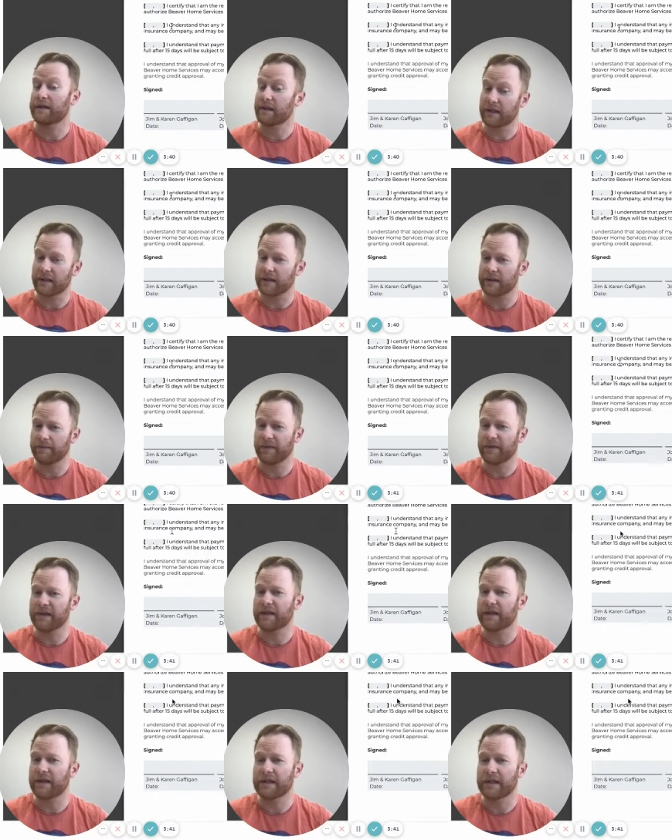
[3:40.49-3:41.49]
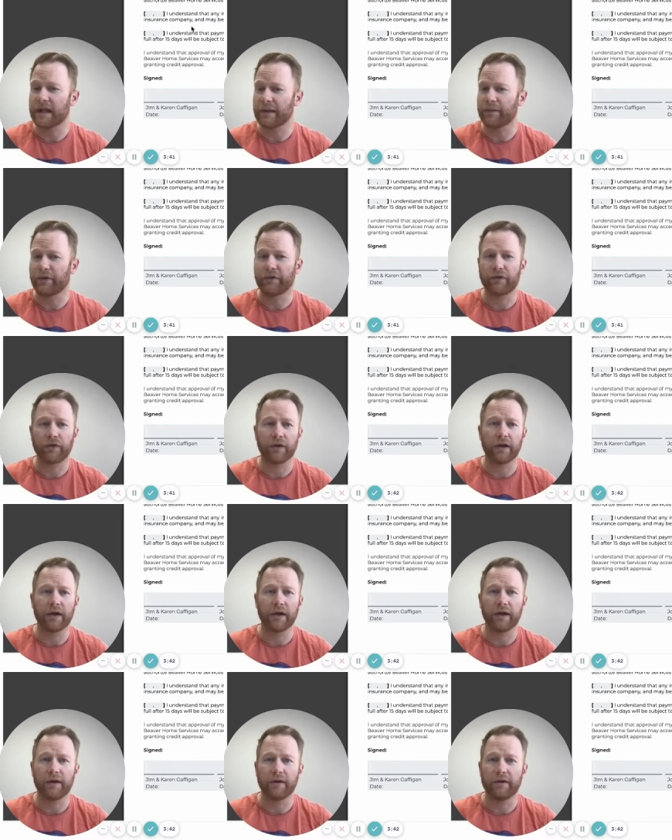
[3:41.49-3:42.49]
This is an example for
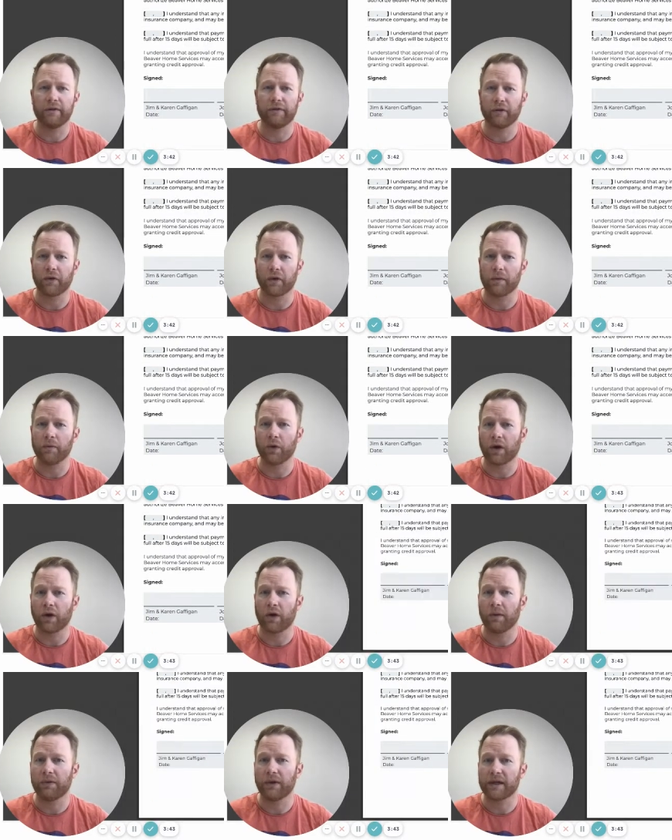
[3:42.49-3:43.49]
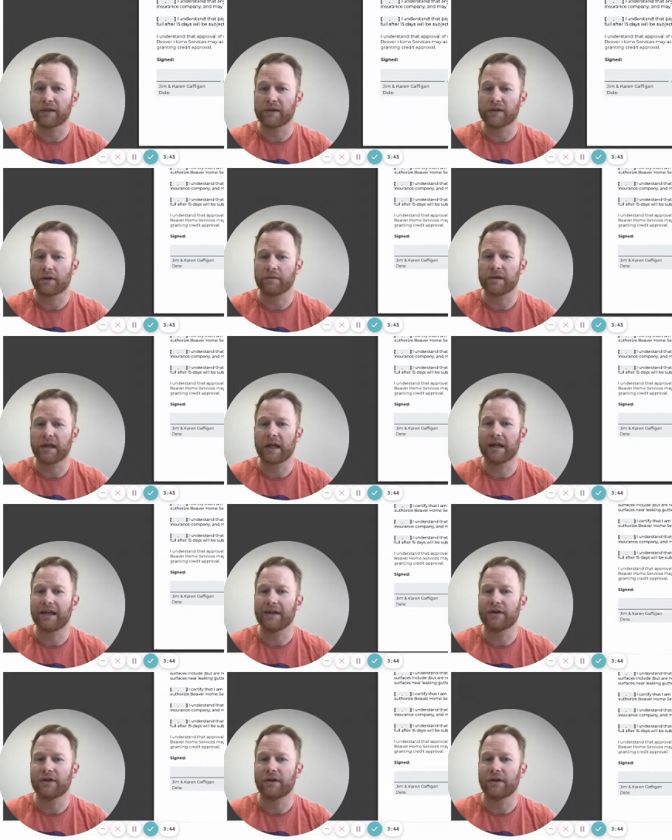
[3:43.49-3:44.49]
a more complex terms and
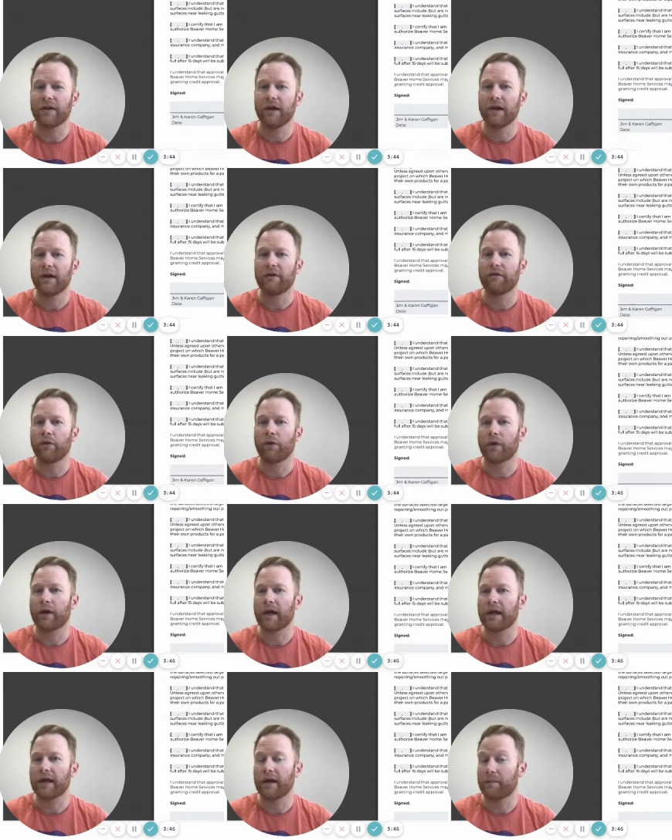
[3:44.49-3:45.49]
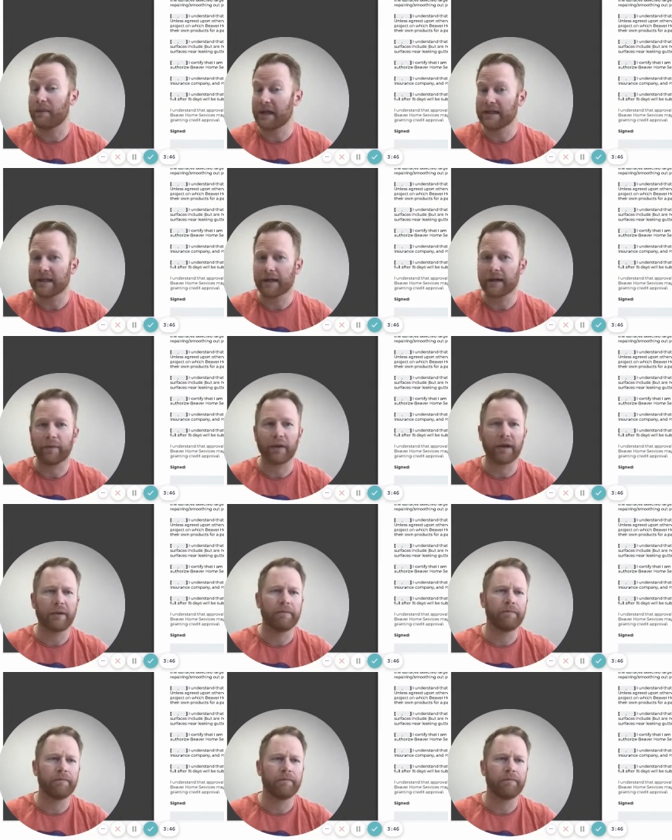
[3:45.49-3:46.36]
condition for a painting company.